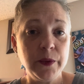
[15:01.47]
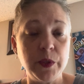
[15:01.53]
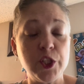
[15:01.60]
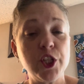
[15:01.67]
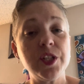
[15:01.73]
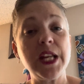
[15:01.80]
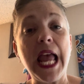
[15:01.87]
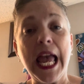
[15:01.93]
which
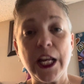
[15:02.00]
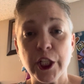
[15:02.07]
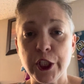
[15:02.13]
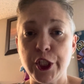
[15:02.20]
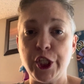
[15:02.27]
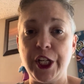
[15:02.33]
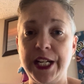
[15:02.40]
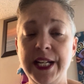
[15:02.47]
is
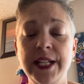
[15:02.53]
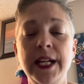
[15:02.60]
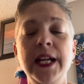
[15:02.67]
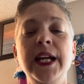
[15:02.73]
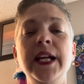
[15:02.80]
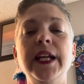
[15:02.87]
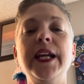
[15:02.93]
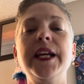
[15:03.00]
energy,
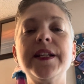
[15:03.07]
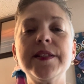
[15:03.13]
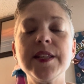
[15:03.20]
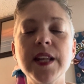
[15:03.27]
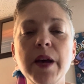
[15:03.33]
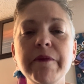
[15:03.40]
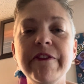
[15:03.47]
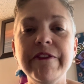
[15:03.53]
kicks it
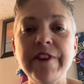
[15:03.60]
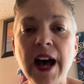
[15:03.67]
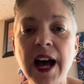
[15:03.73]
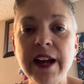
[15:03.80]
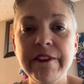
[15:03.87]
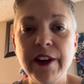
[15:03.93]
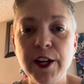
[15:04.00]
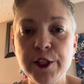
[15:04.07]
up
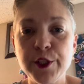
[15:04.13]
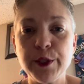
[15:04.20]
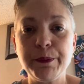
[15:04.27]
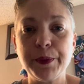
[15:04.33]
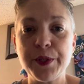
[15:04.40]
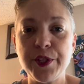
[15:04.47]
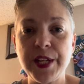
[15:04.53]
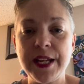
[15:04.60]

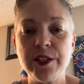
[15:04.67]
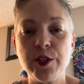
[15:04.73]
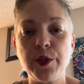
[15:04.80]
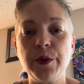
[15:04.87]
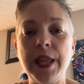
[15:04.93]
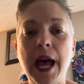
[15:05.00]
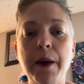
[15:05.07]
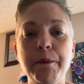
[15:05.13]
500%. So
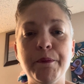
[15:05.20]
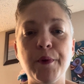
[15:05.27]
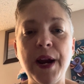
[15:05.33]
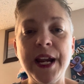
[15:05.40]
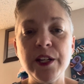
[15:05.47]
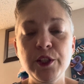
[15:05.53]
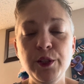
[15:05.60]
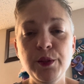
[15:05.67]
that
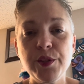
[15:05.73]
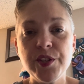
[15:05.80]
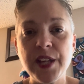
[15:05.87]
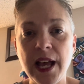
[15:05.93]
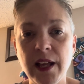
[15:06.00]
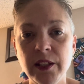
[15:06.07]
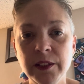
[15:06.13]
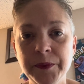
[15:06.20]
brand new
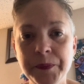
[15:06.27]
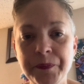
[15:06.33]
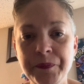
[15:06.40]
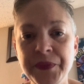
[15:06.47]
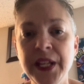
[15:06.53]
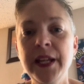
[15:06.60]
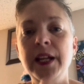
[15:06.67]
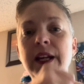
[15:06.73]
cell
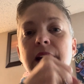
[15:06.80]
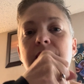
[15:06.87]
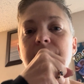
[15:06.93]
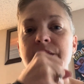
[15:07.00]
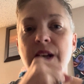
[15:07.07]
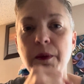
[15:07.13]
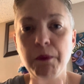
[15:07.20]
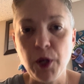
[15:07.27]
is
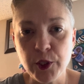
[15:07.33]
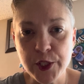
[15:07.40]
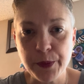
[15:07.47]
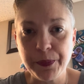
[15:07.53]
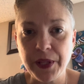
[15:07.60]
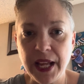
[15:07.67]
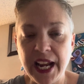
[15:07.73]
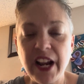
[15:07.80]
now
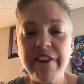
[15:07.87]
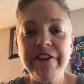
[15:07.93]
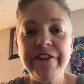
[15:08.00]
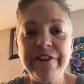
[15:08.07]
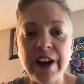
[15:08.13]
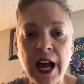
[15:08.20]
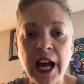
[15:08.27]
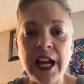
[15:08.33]
multiplying
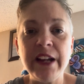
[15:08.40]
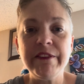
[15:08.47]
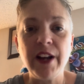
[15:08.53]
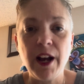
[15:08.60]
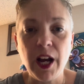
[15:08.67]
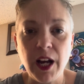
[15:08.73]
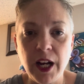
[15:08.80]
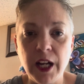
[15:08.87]

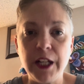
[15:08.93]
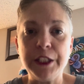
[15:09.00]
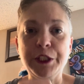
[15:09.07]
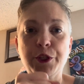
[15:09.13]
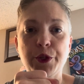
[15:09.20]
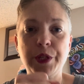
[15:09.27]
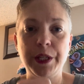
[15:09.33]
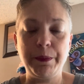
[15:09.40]

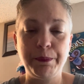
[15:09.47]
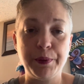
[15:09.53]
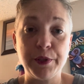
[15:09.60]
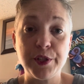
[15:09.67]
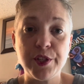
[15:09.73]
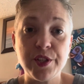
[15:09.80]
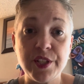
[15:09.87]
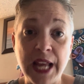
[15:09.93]

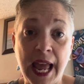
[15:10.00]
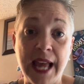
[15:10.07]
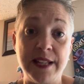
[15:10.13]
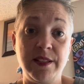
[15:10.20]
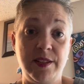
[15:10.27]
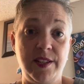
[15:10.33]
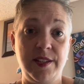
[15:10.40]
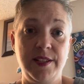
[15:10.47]

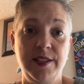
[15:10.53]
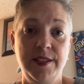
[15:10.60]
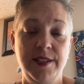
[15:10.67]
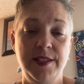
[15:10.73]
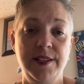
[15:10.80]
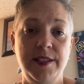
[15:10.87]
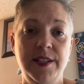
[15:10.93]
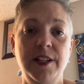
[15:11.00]
500%
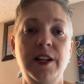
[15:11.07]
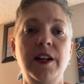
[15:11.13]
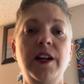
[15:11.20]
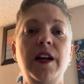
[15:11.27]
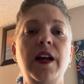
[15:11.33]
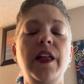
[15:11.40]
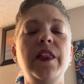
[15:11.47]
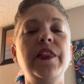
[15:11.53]

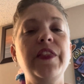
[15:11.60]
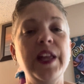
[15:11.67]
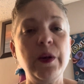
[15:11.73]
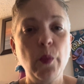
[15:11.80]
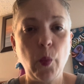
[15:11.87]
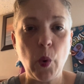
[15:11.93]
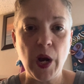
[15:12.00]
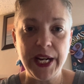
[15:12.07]

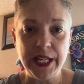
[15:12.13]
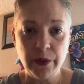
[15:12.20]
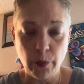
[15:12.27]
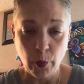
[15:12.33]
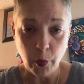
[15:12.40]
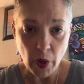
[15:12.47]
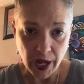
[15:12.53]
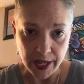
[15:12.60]
than what it
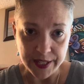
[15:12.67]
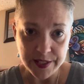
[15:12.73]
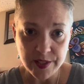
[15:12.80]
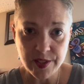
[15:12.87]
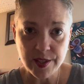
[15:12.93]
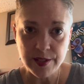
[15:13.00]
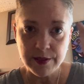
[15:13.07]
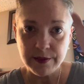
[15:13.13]

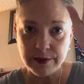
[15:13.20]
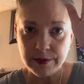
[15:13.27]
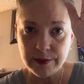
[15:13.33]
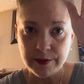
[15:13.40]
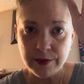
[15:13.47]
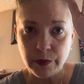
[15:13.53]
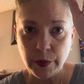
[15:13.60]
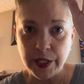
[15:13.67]
was
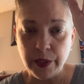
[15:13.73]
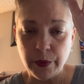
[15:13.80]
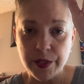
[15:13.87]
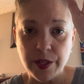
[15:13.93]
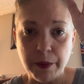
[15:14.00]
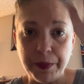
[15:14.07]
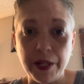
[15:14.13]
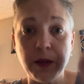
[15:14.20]
when it was
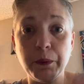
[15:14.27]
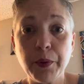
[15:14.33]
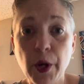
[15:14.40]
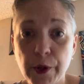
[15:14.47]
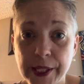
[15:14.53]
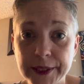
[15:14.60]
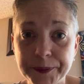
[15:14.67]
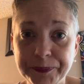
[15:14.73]
up here and broken.